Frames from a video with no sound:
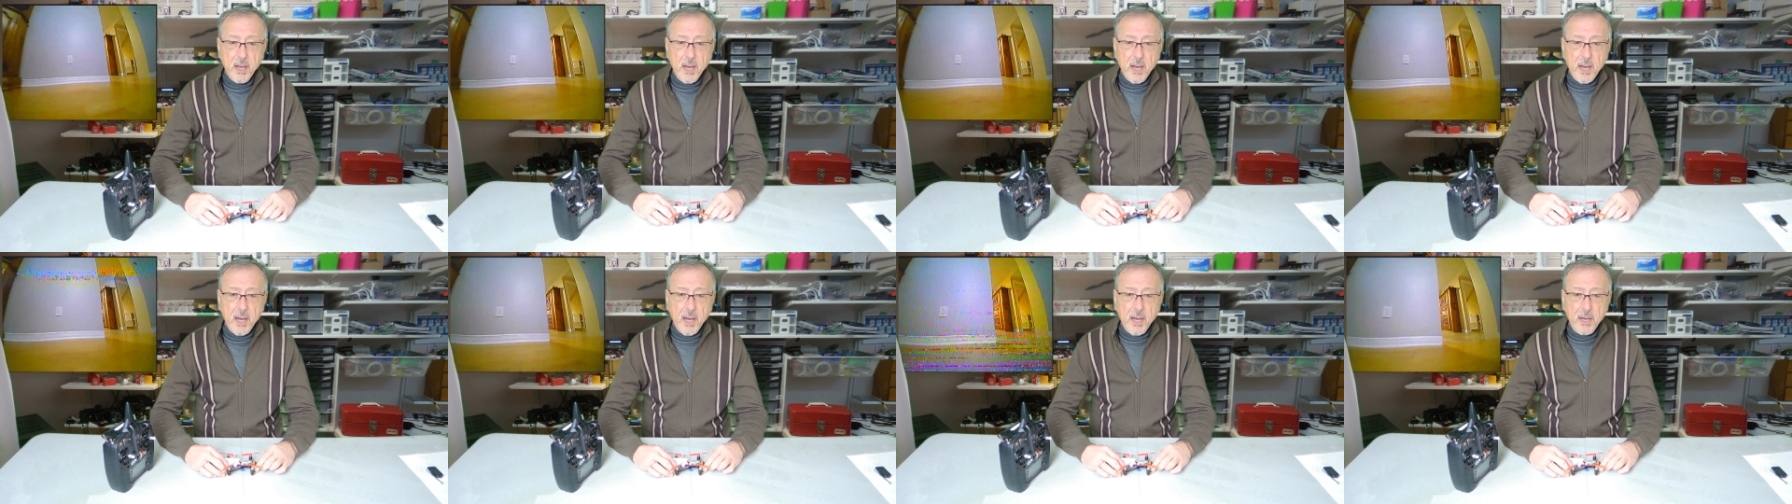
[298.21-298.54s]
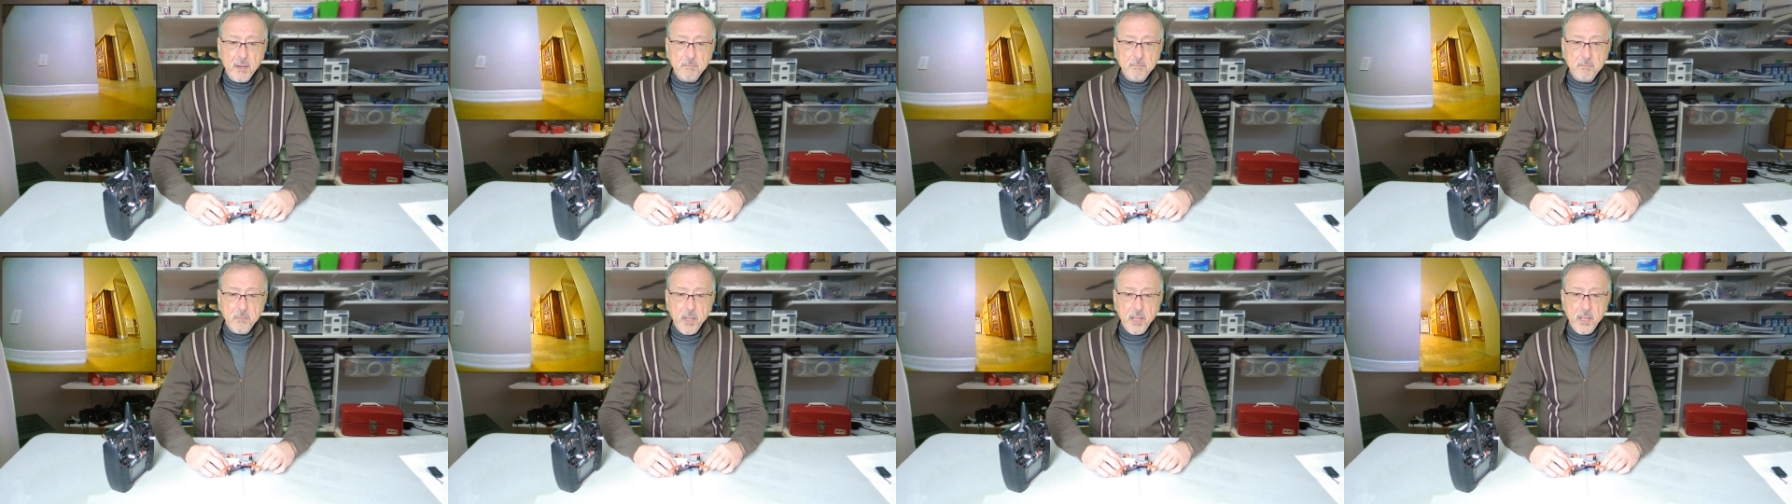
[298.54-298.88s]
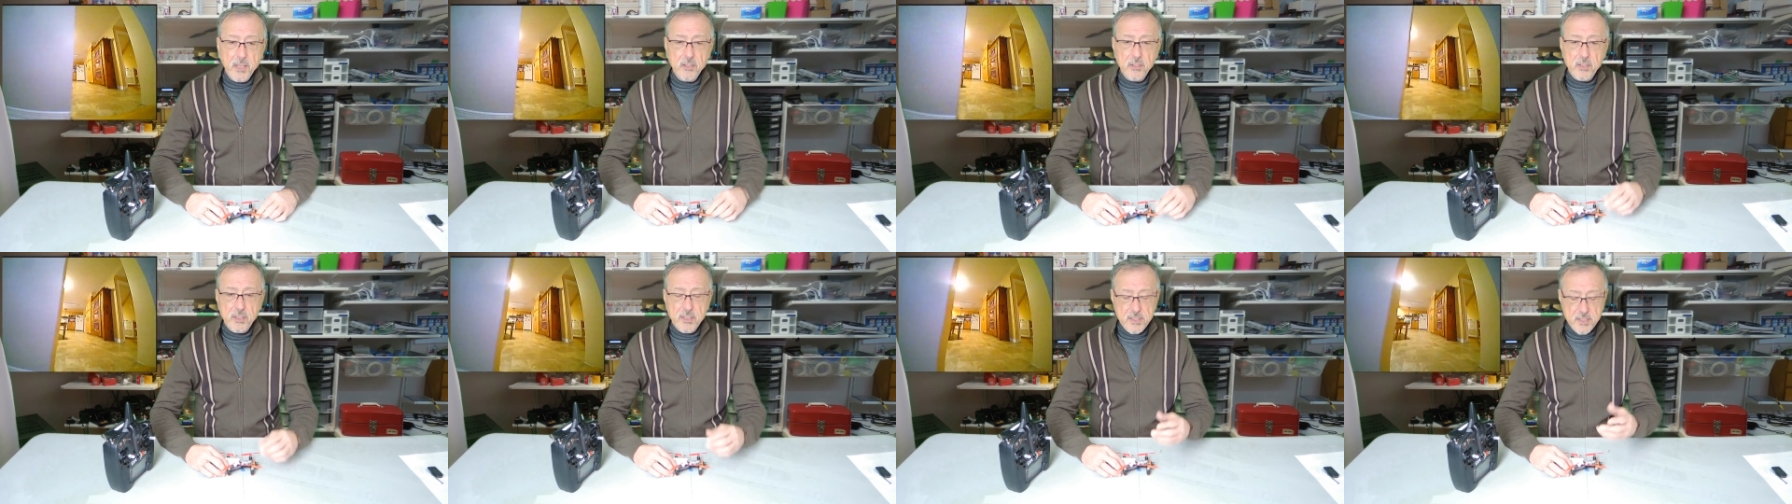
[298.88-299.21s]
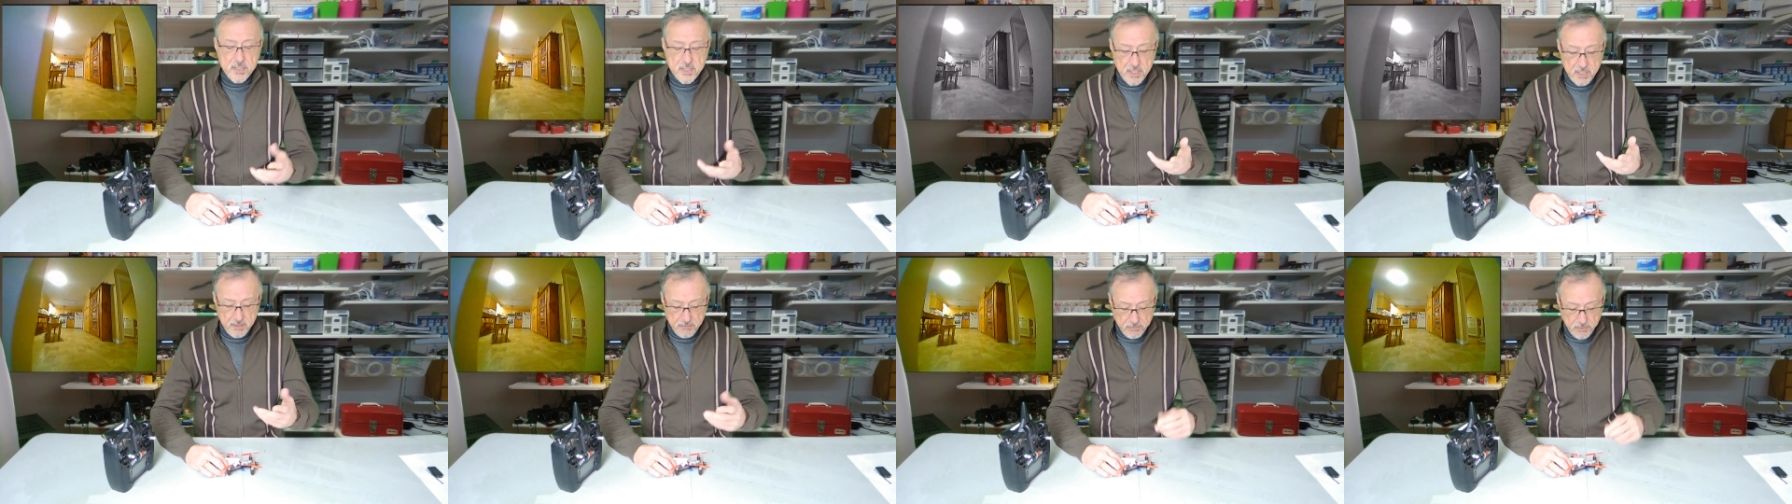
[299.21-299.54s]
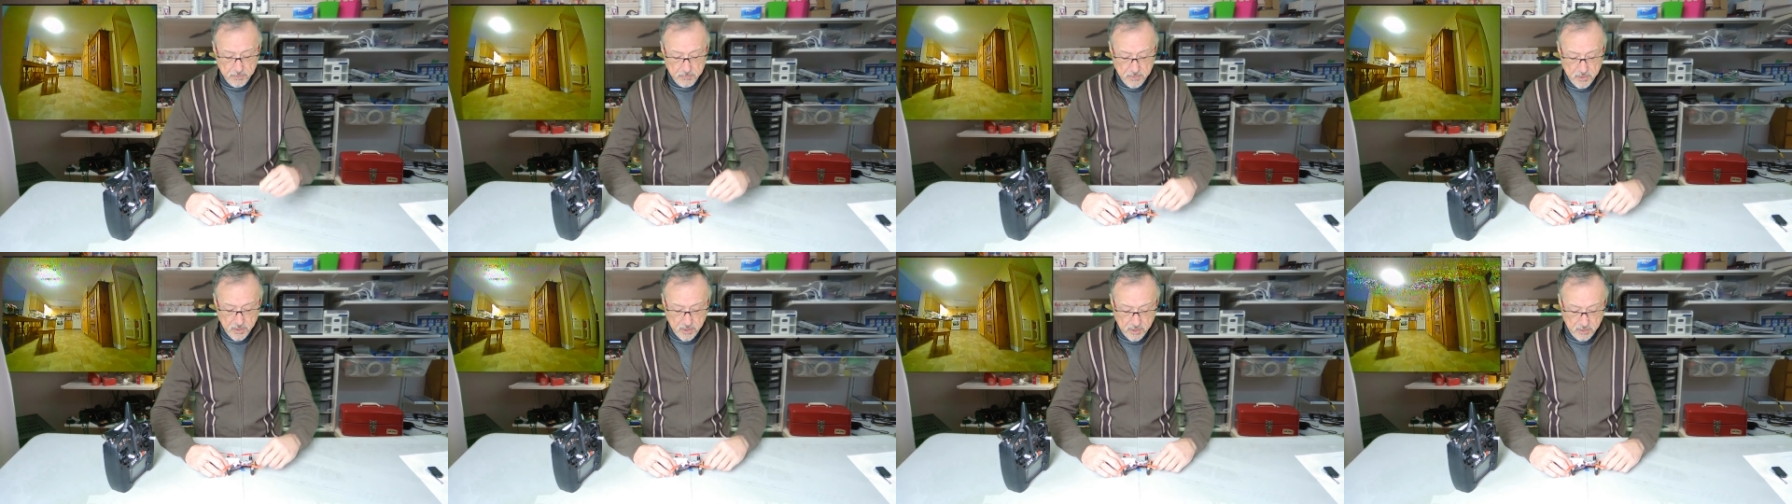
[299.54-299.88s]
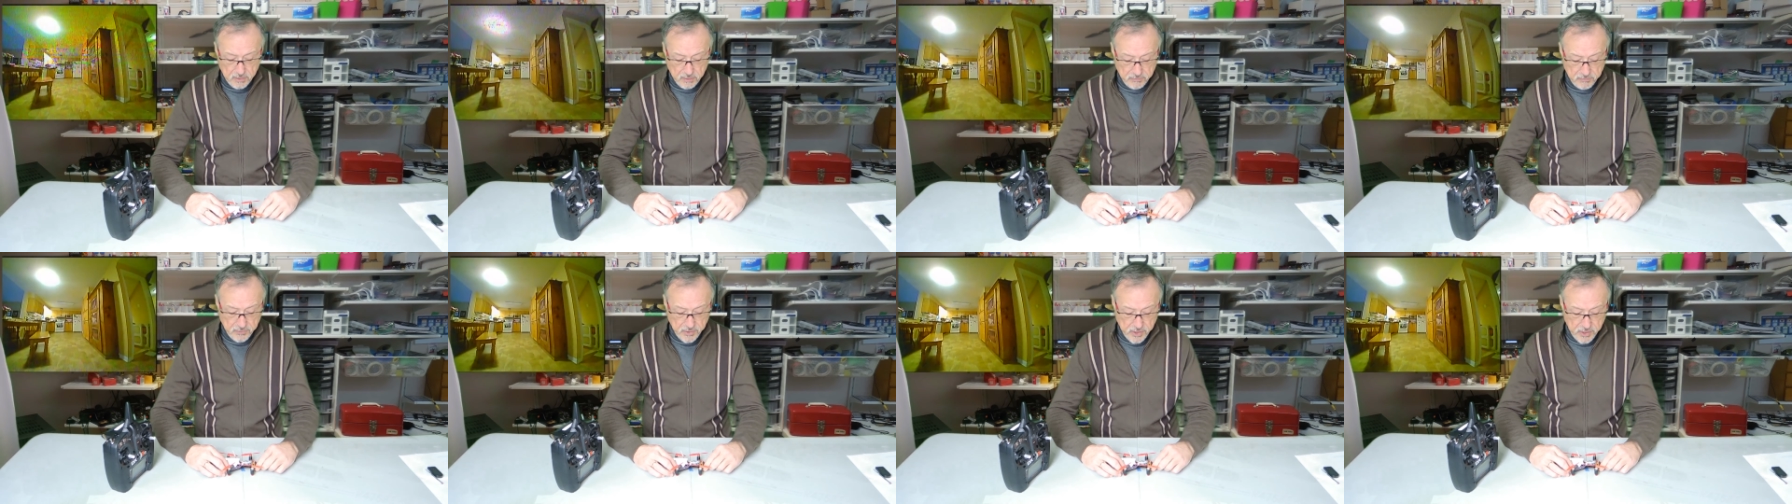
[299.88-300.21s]
And you can see from the
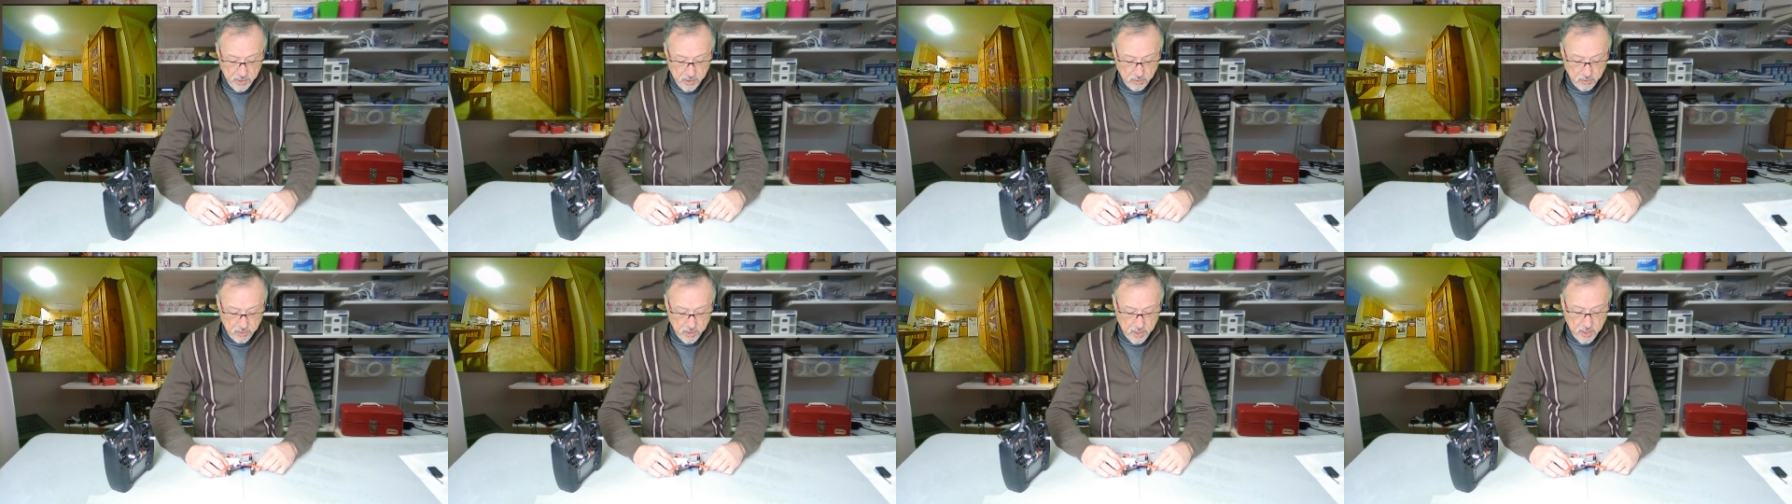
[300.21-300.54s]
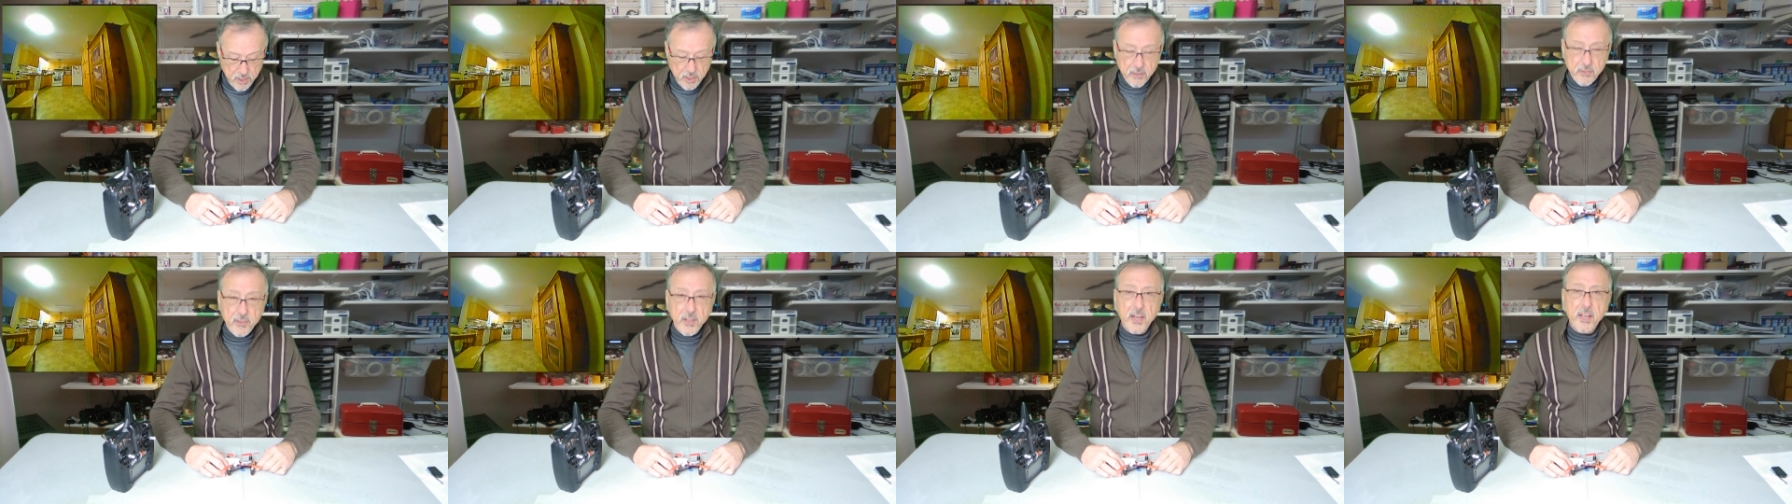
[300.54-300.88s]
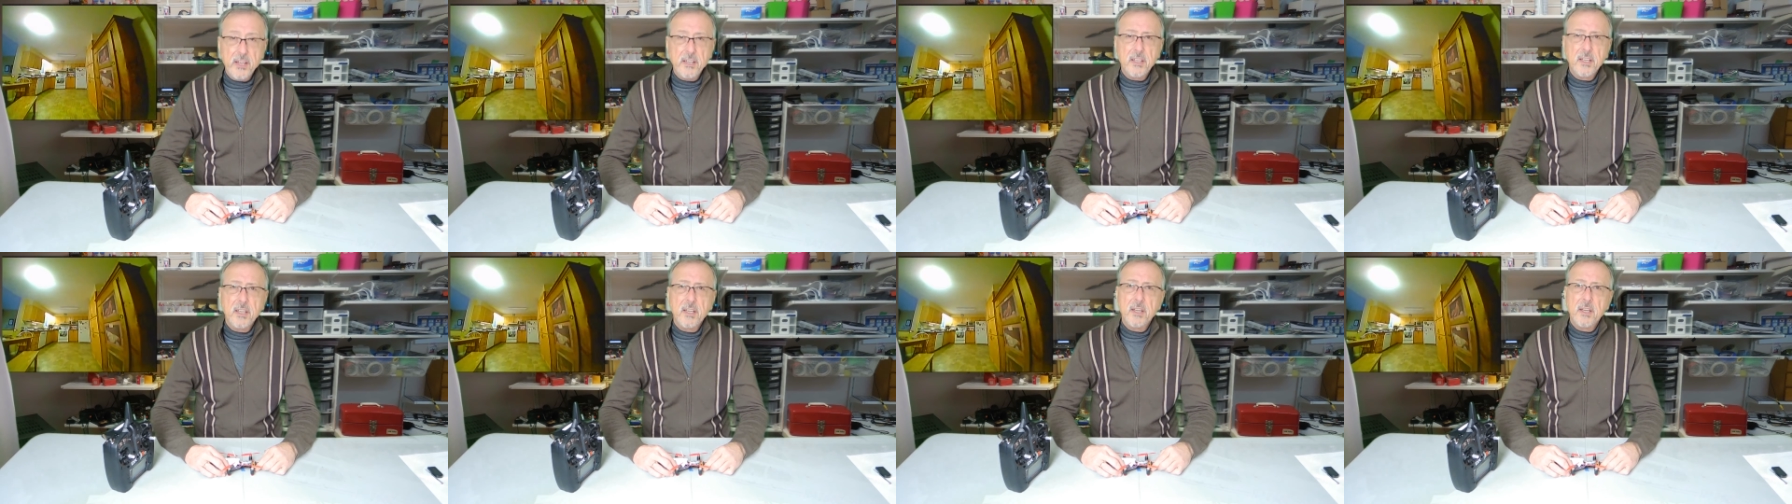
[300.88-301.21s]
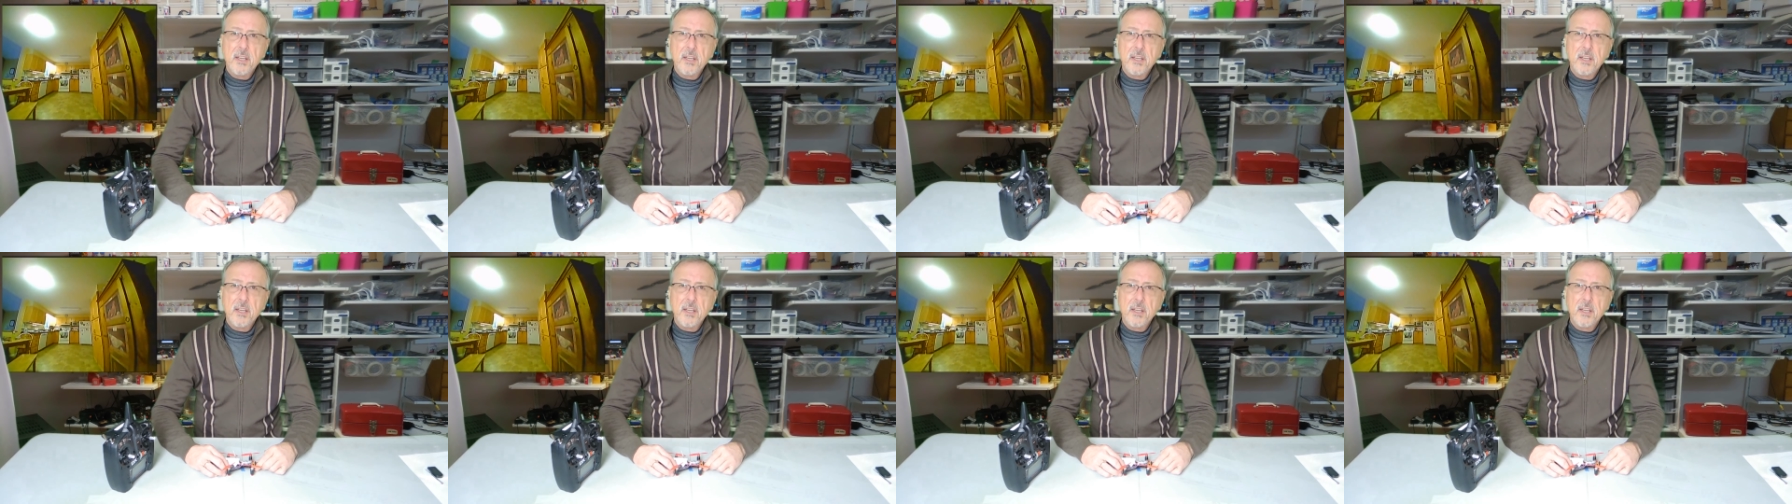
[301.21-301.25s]
little video here that